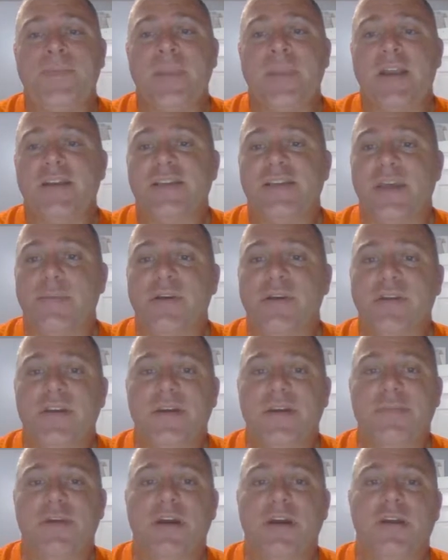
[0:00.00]
Some of
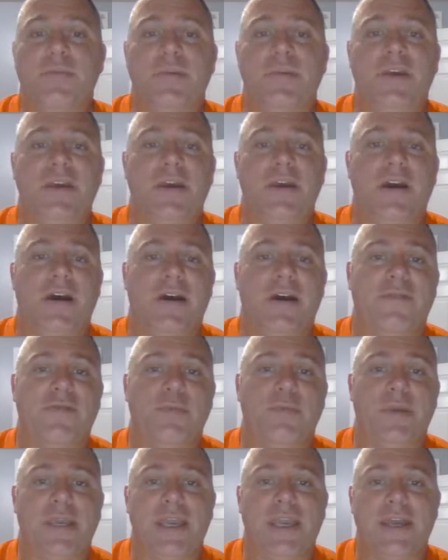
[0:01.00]
them are going to be for
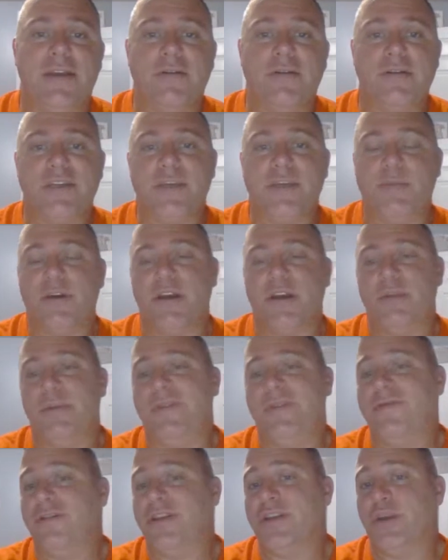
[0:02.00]
beginners, some are going to be
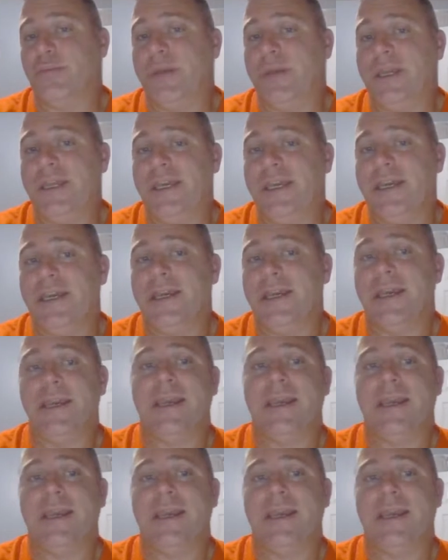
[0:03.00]
for intermediate,